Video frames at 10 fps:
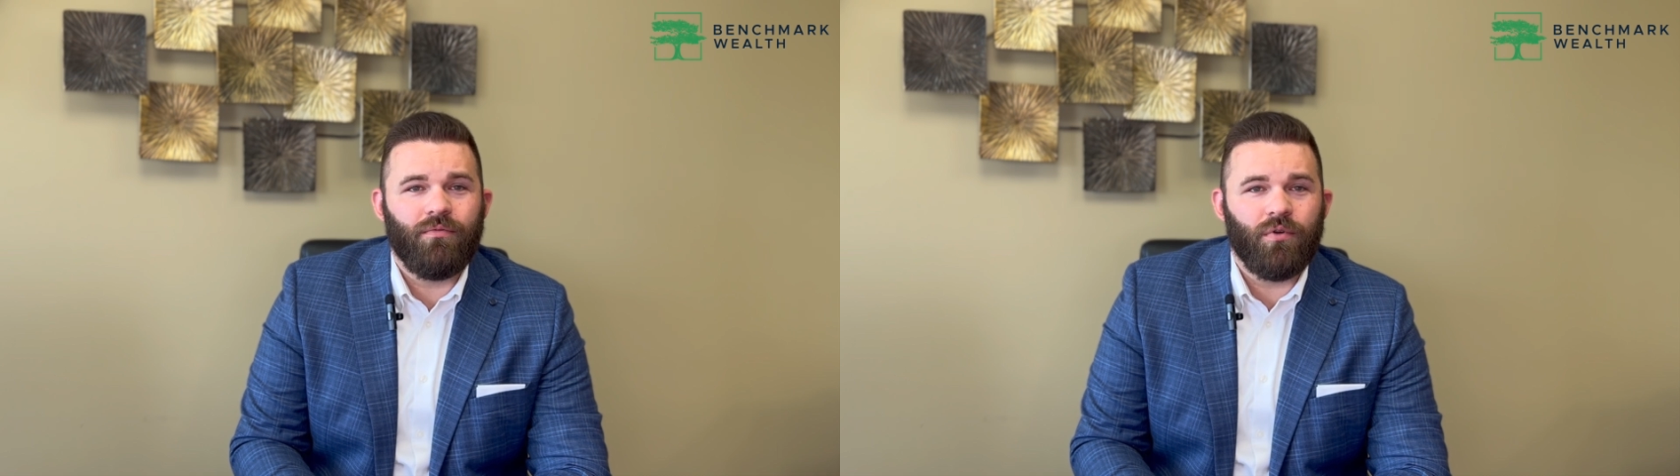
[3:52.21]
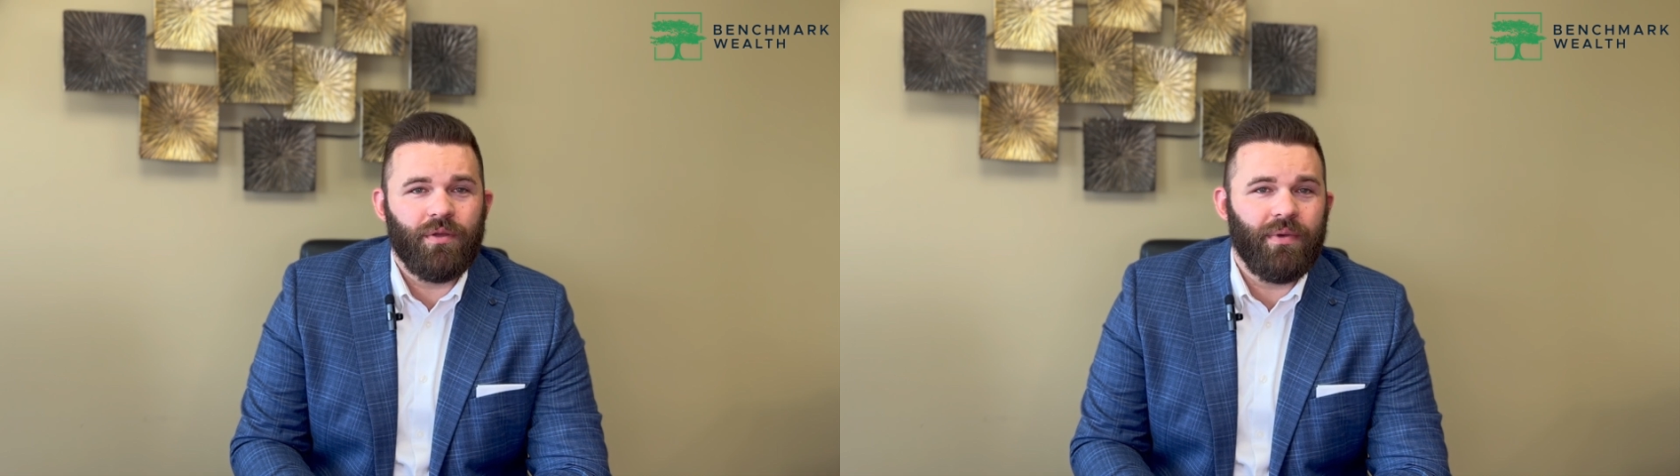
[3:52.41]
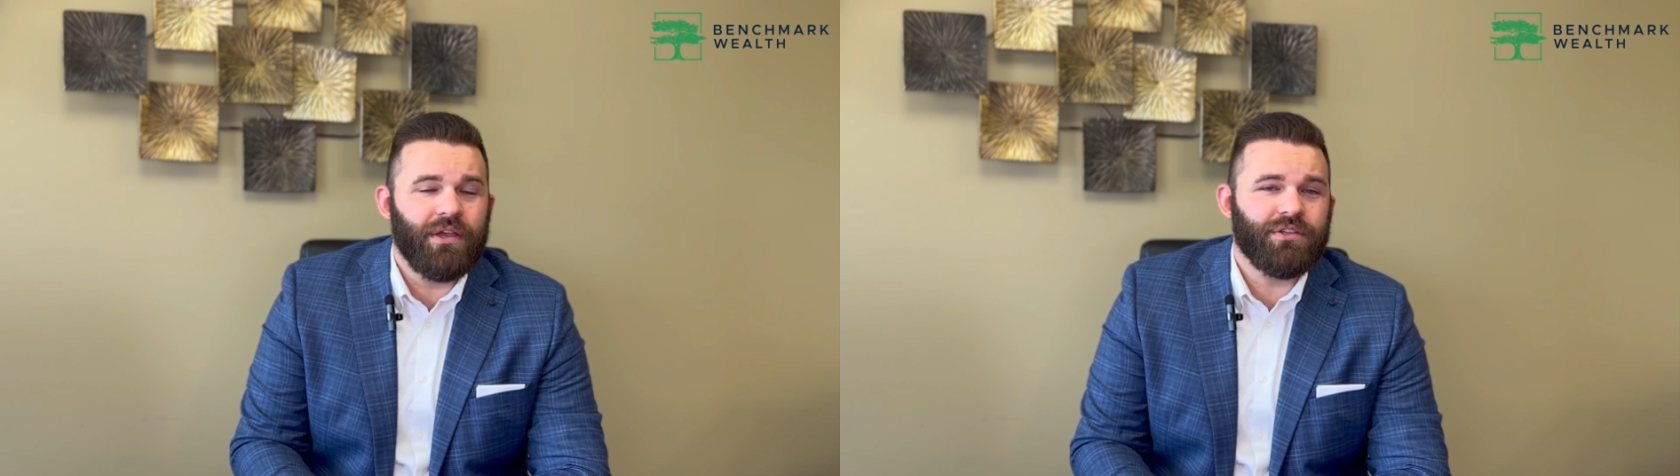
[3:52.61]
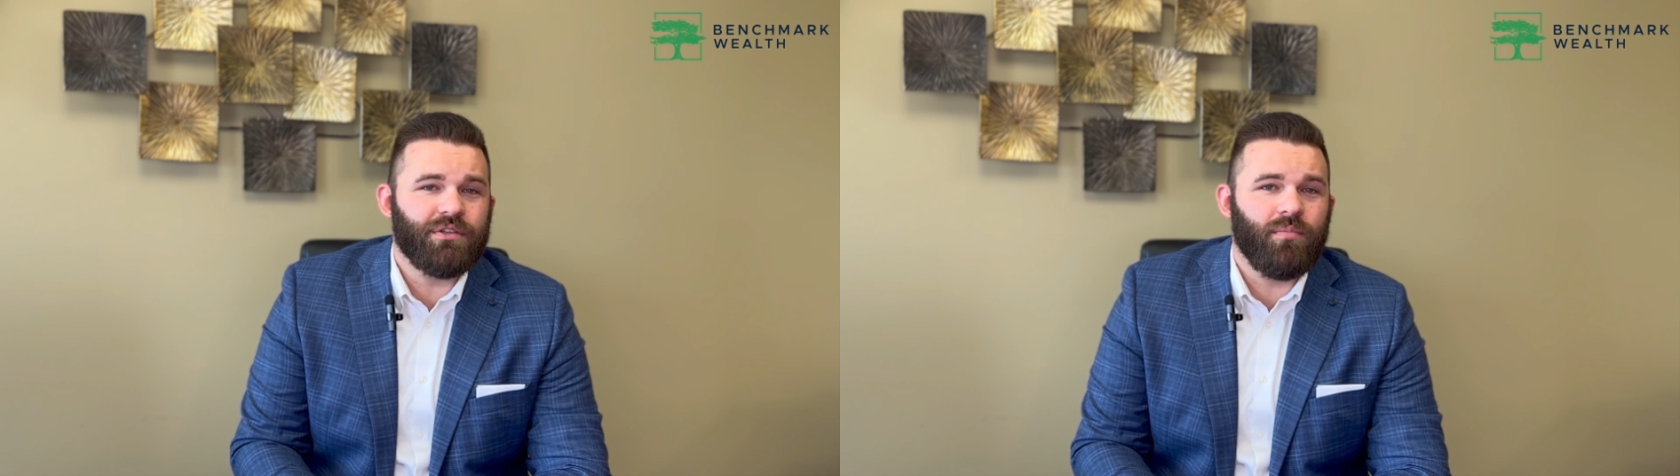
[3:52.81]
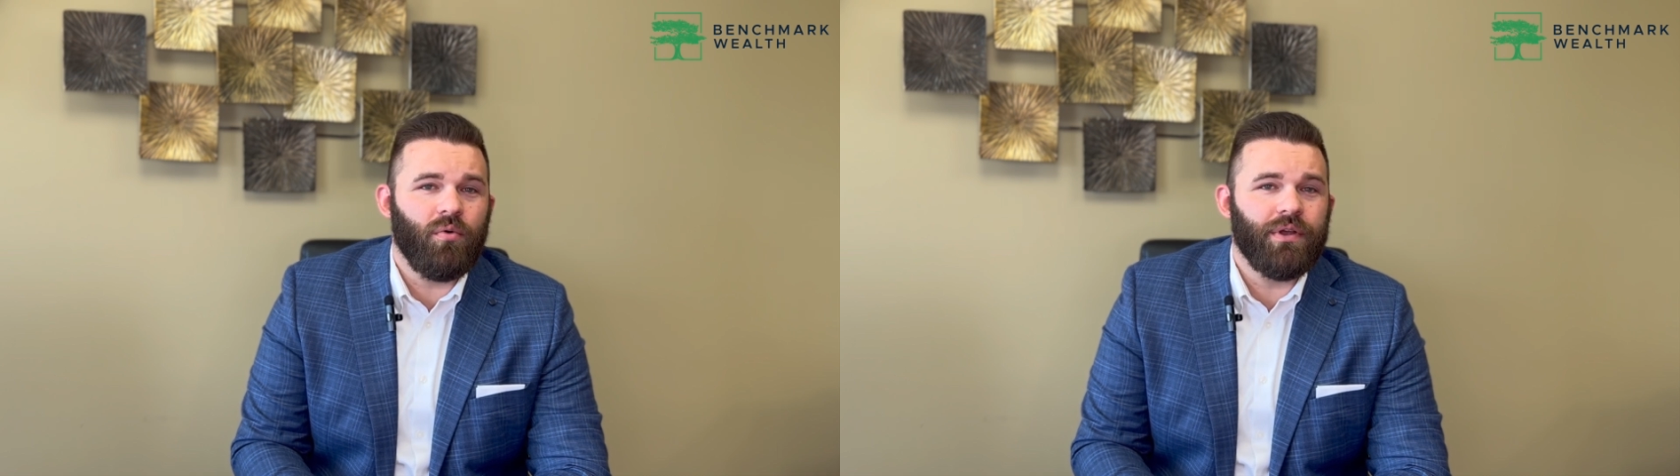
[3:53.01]
40 basis
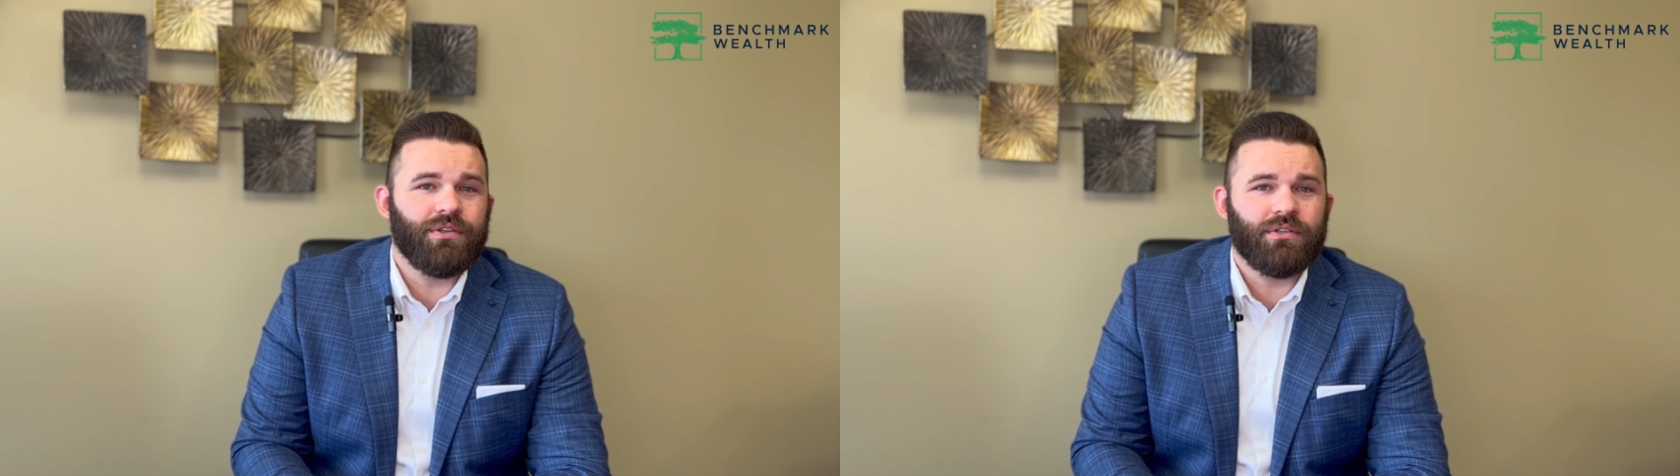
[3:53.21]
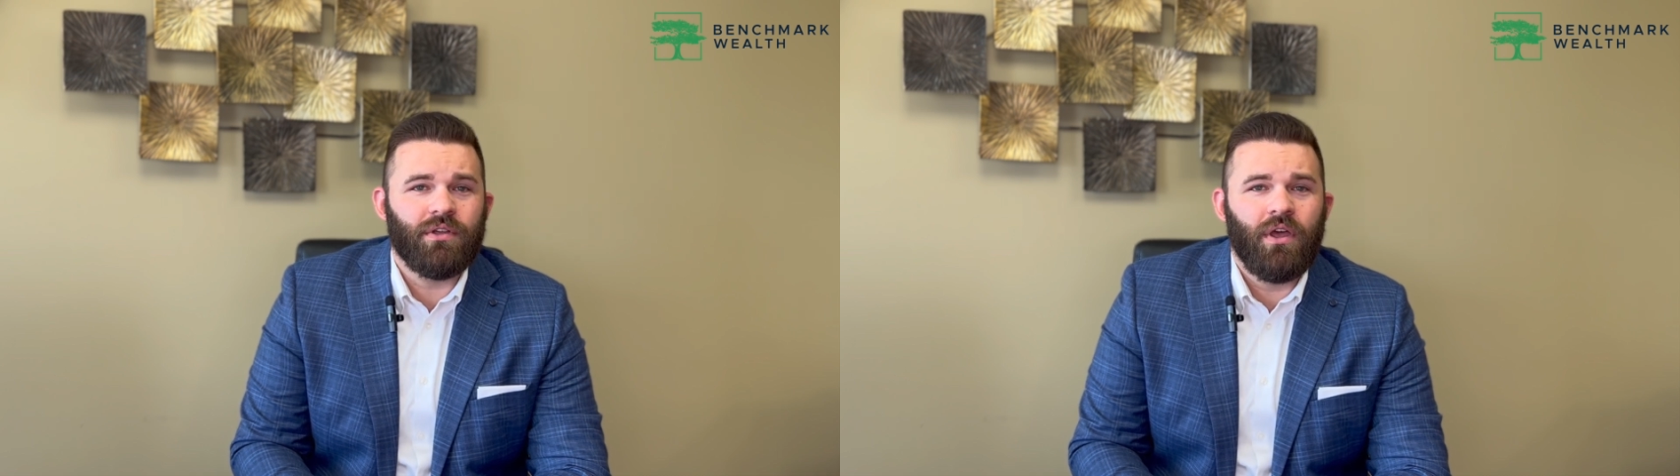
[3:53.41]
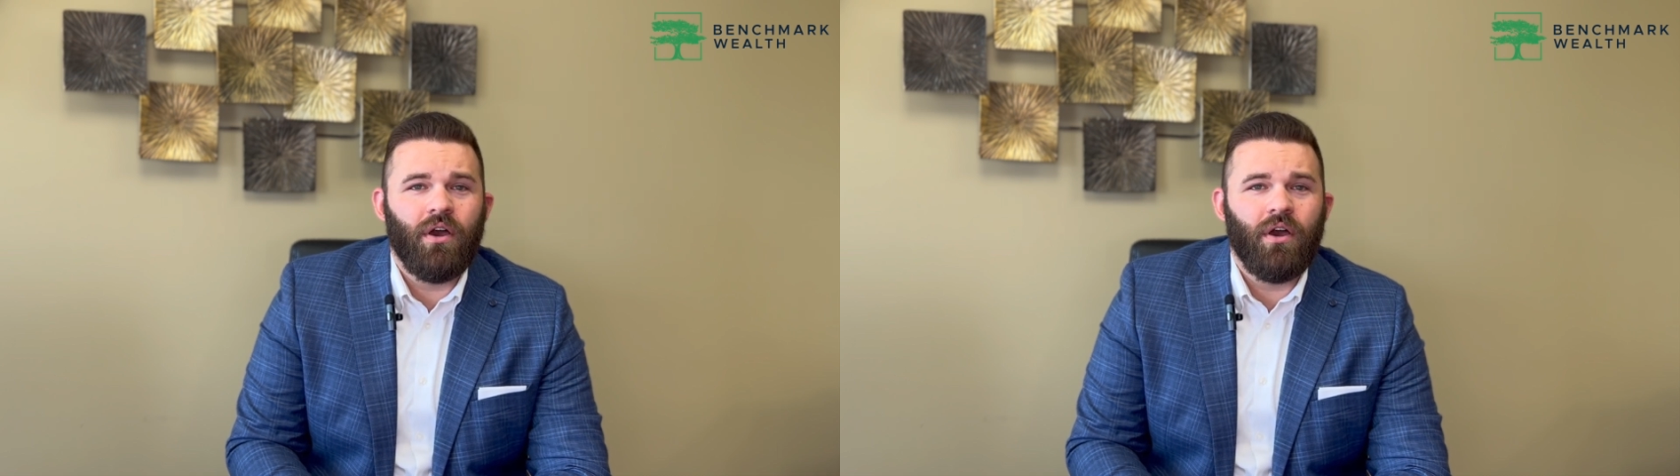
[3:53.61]
points